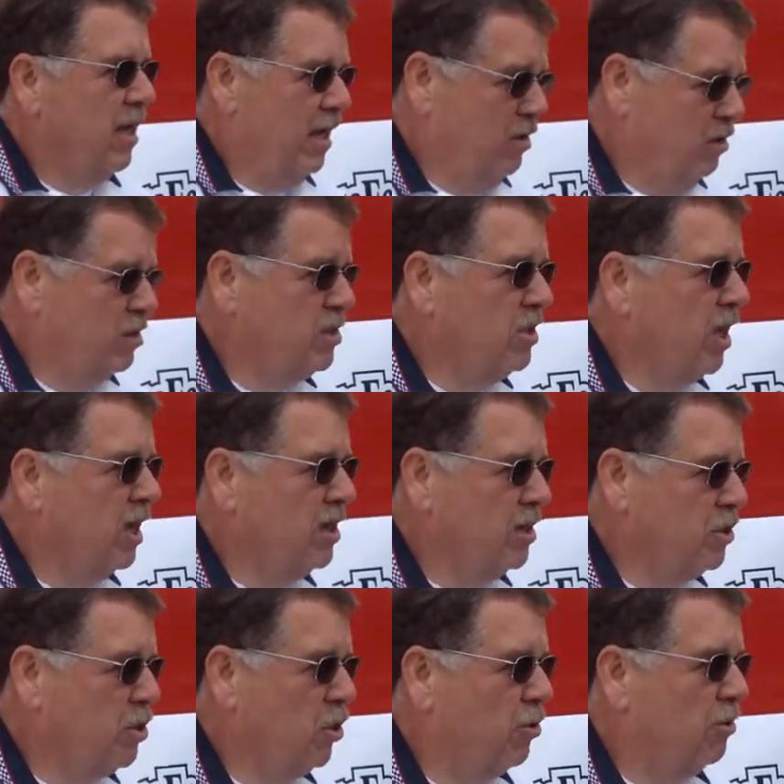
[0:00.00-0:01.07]
it looks like
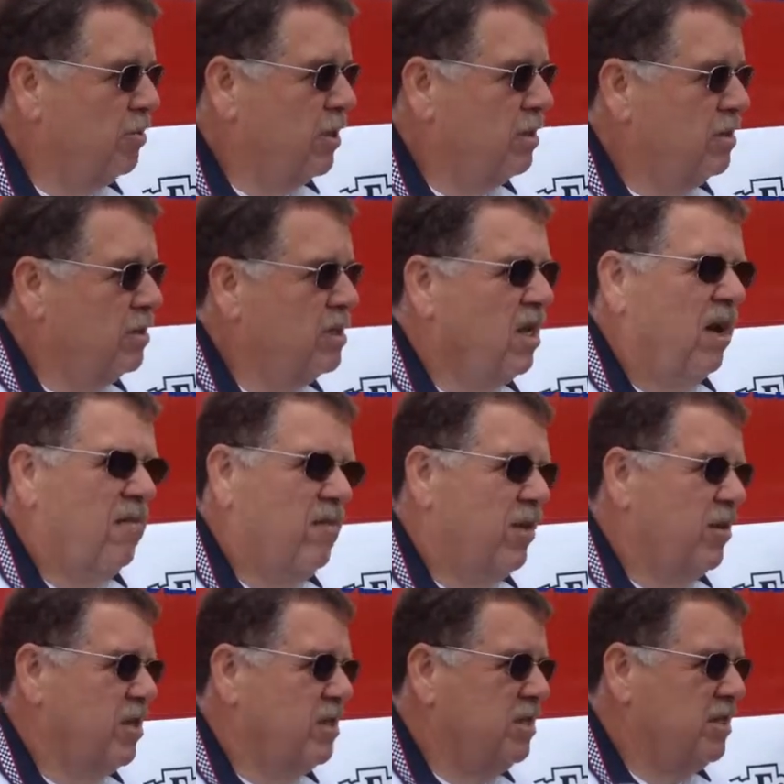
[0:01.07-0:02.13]
a turbine. Not
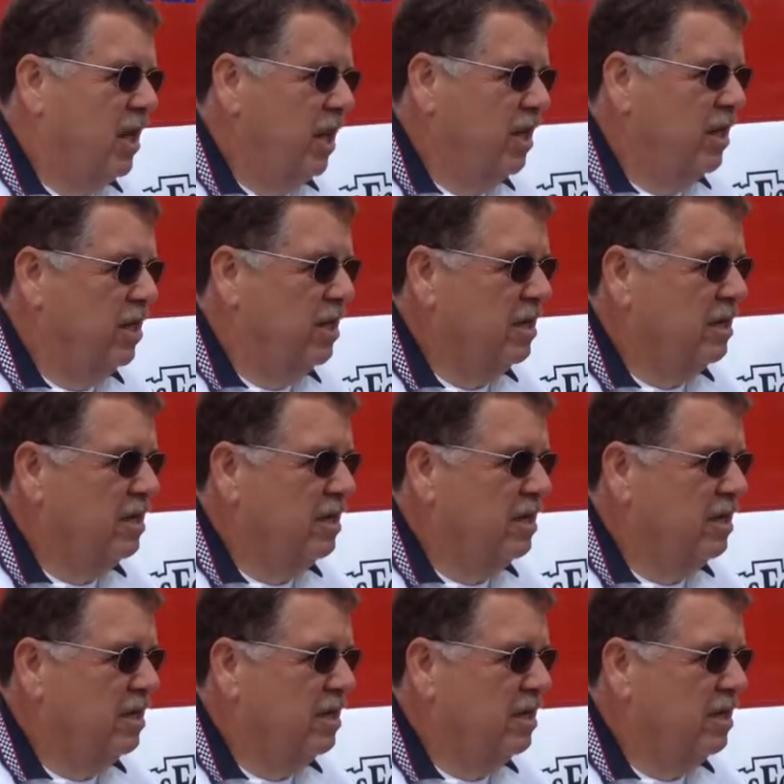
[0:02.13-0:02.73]
very exciting.